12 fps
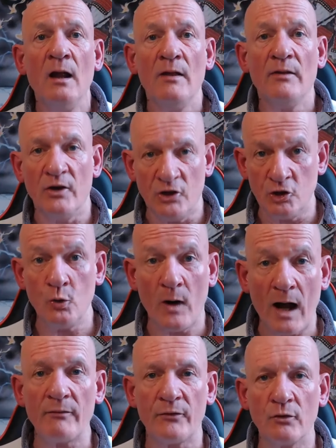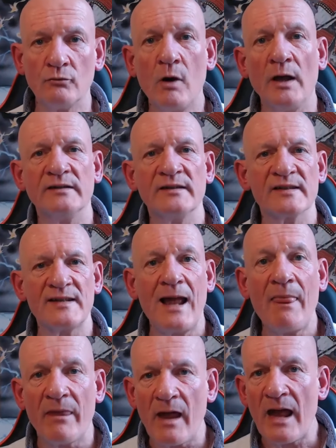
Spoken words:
that you have the right to send the